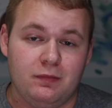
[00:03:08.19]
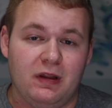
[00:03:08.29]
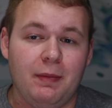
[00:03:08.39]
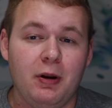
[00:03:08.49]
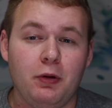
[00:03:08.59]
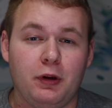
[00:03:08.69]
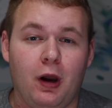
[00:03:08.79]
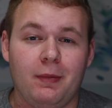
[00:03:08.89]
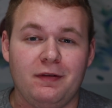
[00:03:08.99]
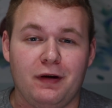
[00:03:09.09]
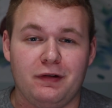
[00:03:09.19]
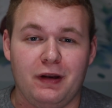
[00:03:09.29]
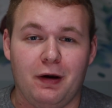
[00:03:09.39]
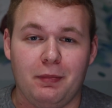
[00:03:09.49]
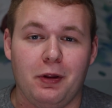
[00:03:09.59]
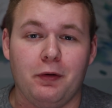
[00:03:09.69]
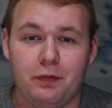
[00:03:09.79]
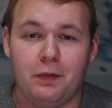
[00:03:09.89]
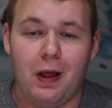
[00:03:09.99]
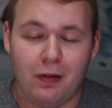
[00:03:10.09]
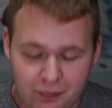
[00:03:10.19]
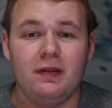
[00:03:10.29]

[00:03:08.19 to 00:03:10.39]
let me know in the comment section down below as well.